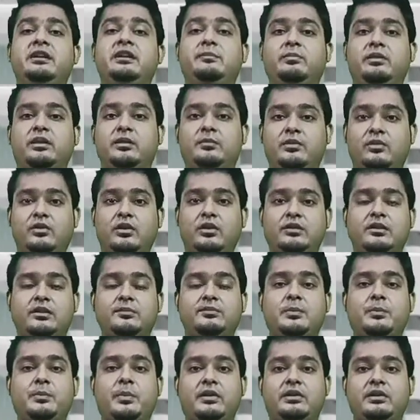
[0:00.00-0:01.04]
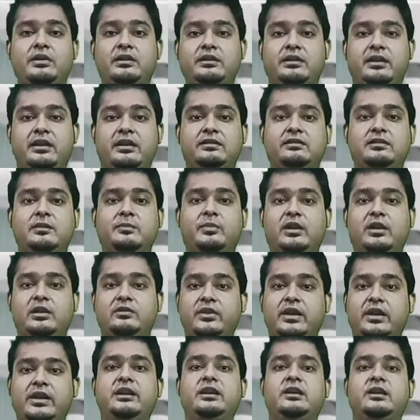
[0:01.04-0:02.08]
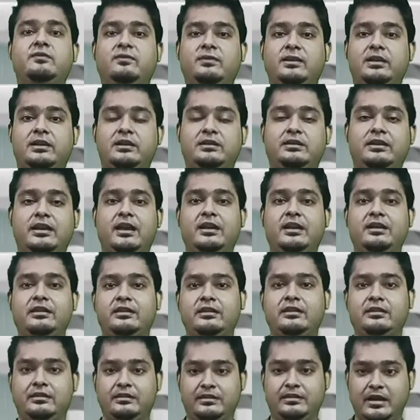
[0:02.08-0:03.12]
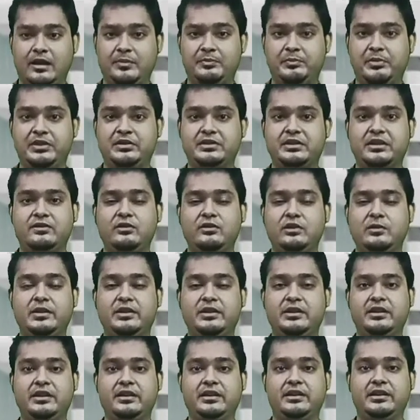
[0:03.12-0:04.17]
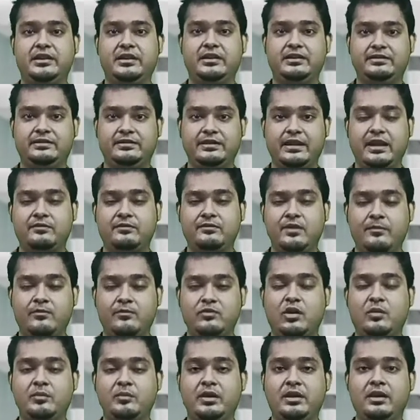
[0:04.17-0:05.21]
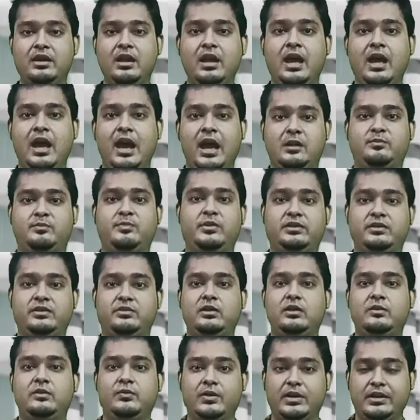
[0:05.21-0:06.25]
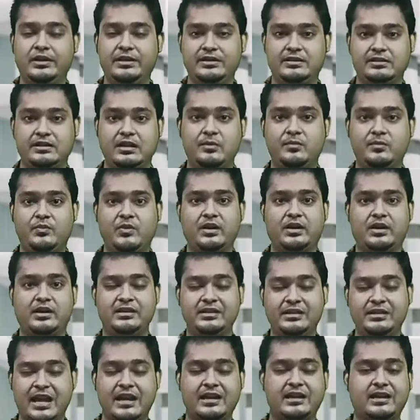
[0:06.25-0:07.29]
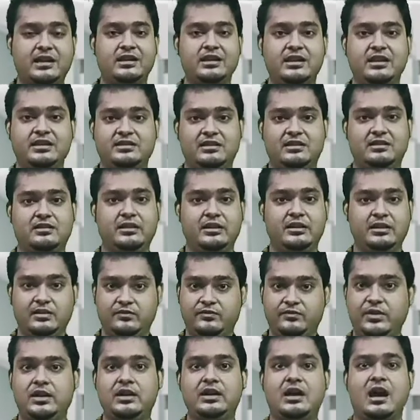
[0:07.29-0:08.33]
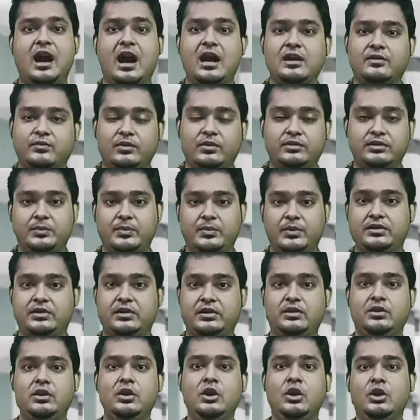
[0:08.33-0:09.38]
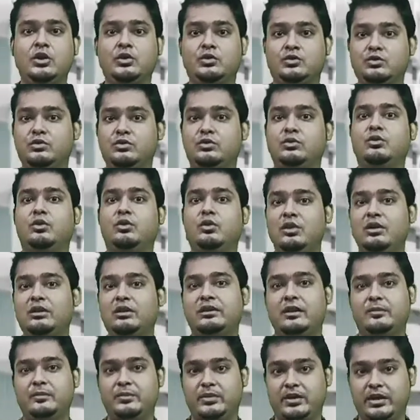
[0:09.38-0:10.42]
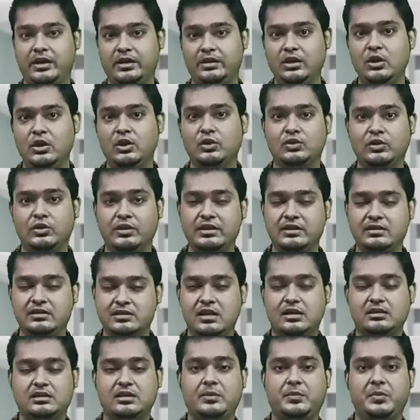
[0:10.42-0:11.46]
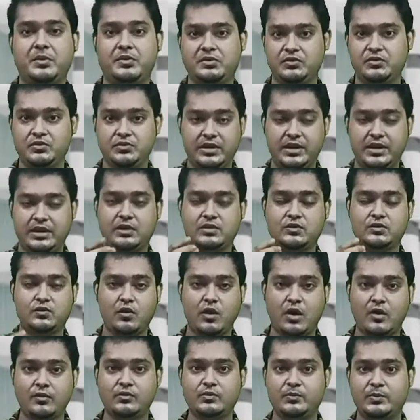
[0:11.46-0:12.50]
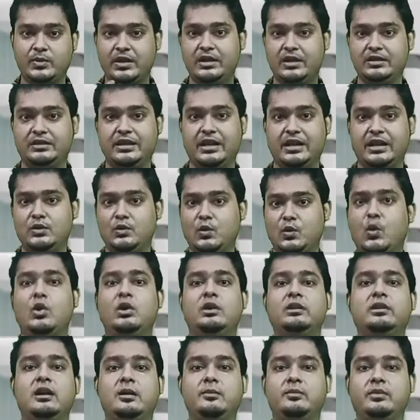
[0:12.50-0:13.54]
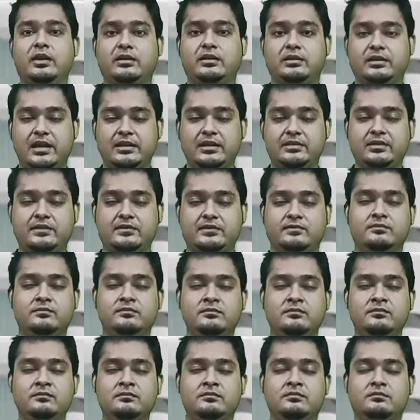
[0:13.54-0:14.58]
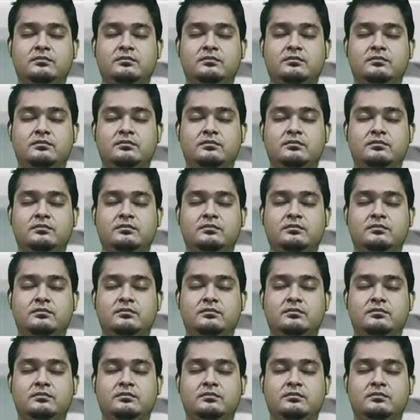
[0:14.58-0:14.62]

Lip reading: deeply, because if the patient takes a breath very deeply, then the pressure will be created in its abdomen and patient will feel discomfort, and in that condition it is very hard for the patient to hold the breath. So instruct the patient to take a soft breath and hold the breath like this